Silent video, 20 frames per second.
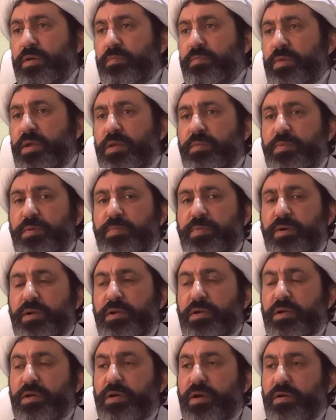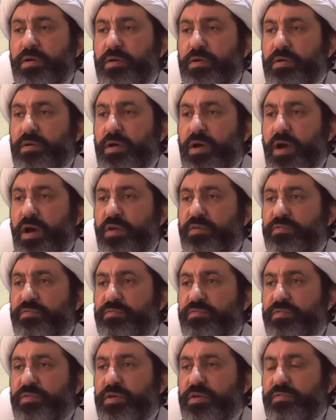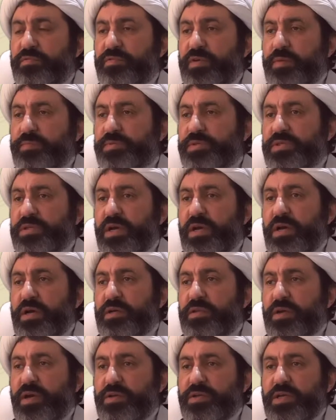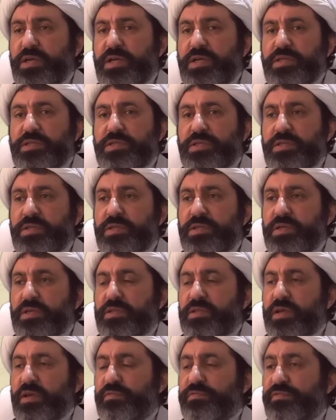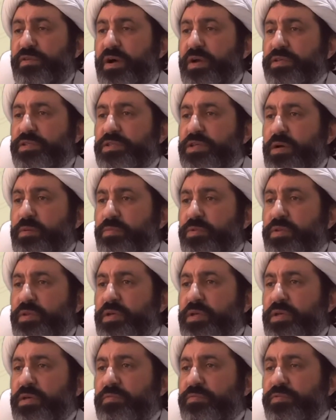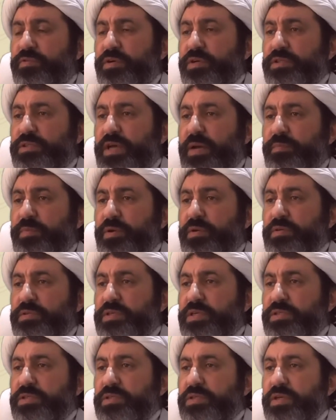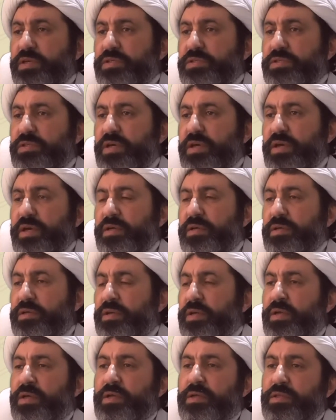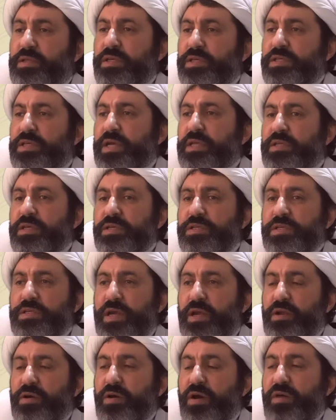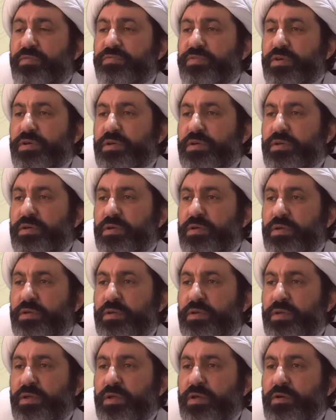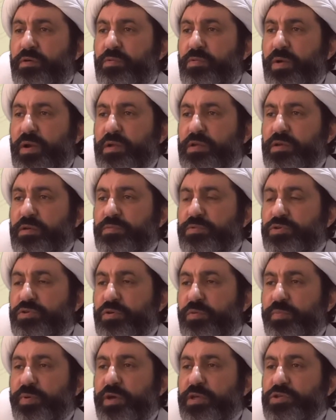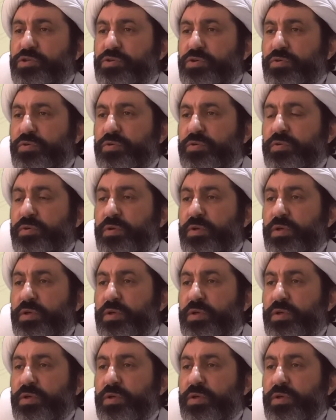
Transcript: Many people uh, on website, on internet, they find something. For example, it says there is a, this hadith in Al-Kafi volume so, page so.